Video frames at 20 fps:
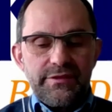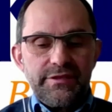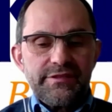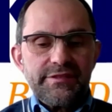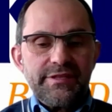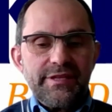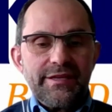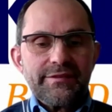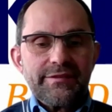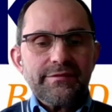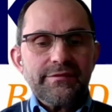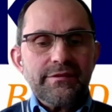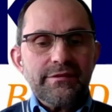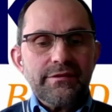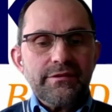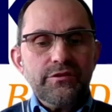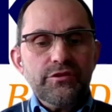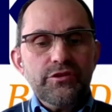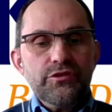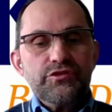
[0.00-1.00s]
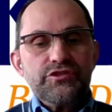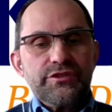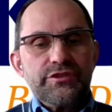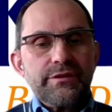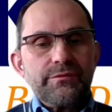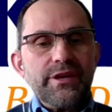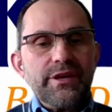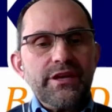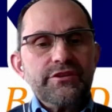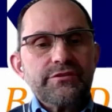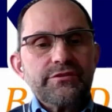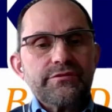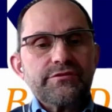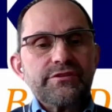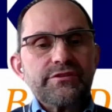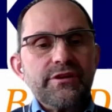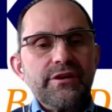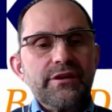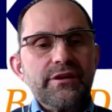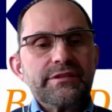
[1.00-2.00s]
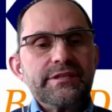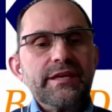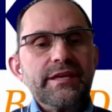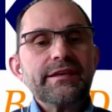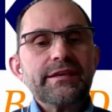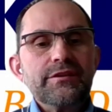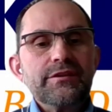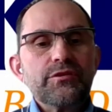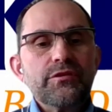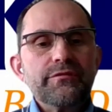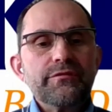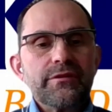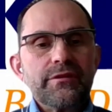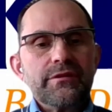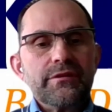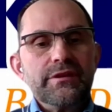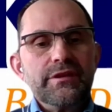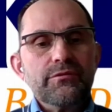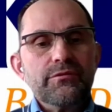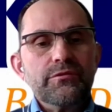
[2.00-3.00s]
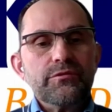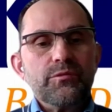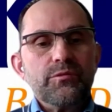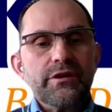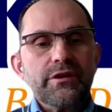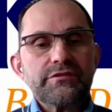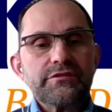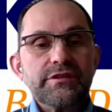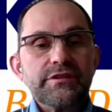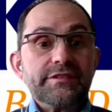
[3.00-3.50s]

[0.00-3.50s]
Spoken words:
is that the new generations are taking over the old ones.